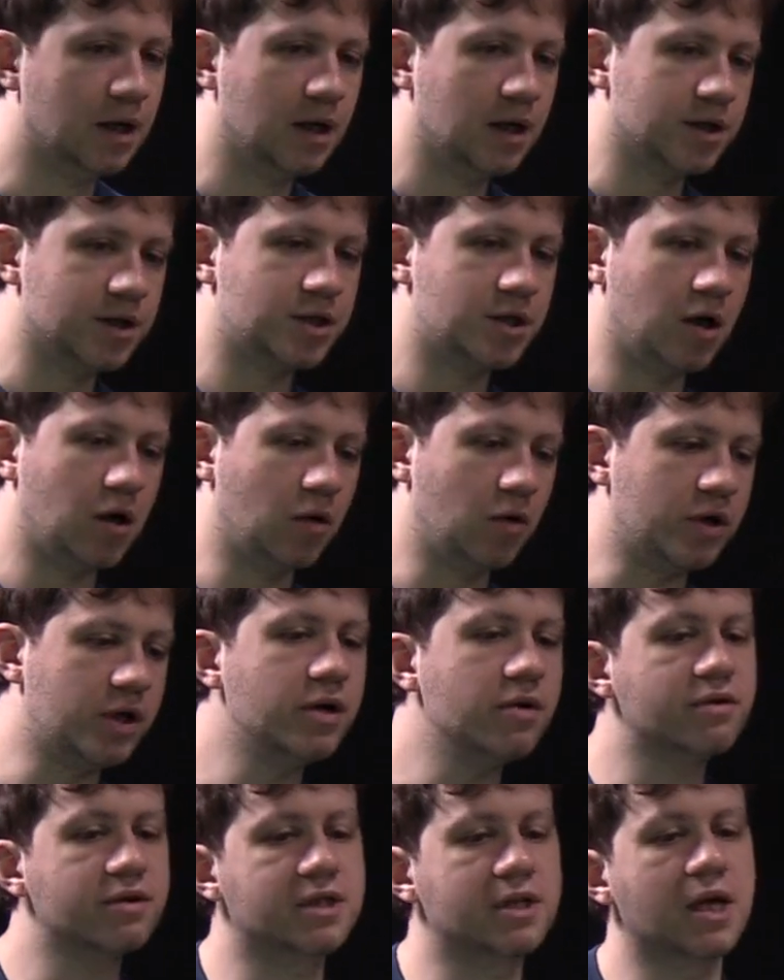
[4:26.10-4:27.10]
So
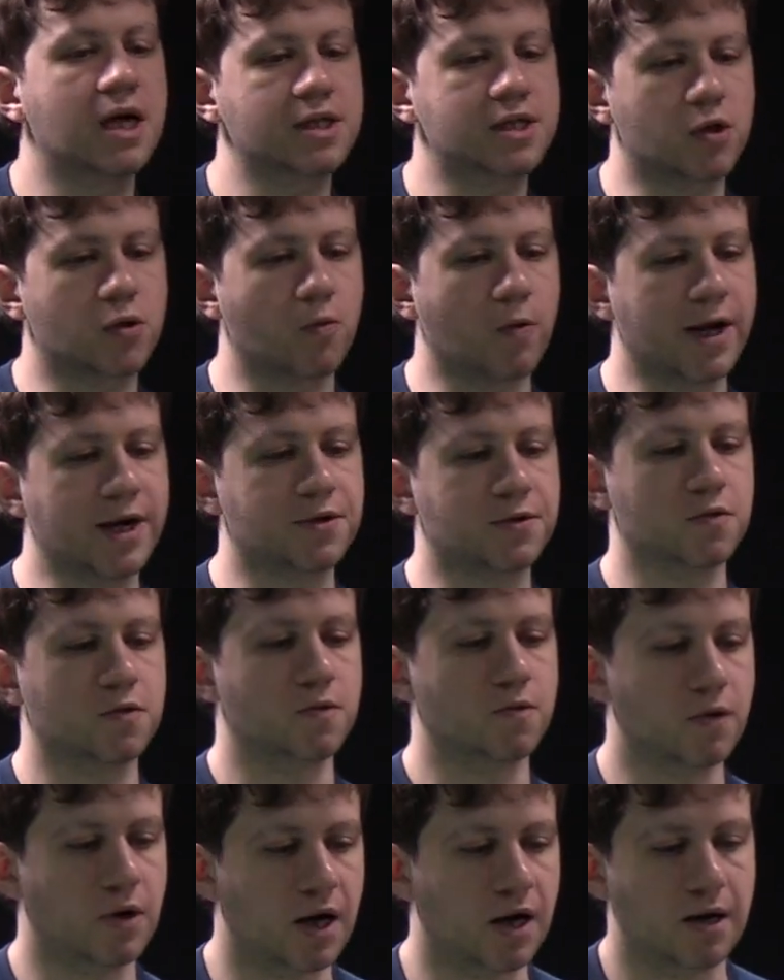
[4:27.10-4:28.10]
here is another way
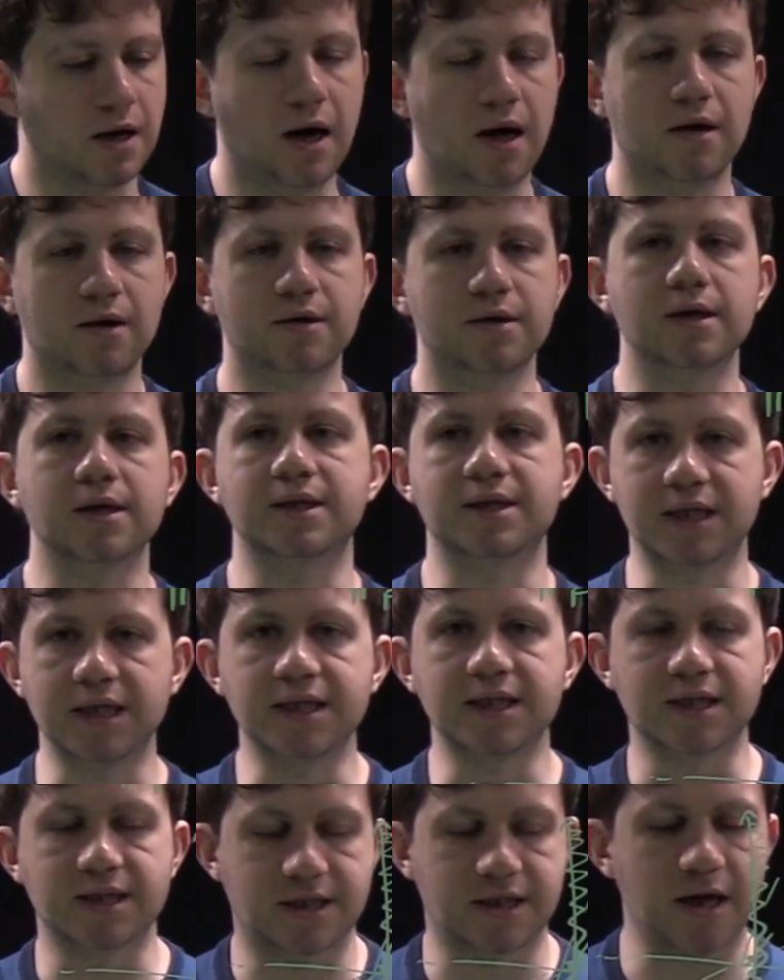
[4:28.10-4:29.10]
to see
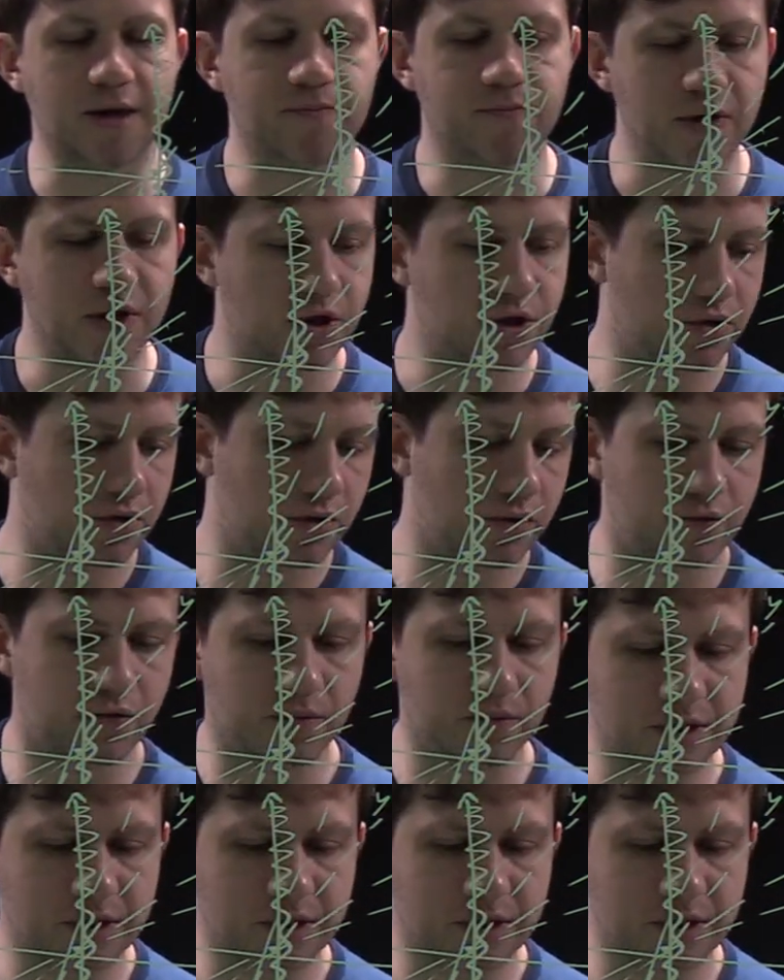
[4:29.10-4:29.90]
the same picture from a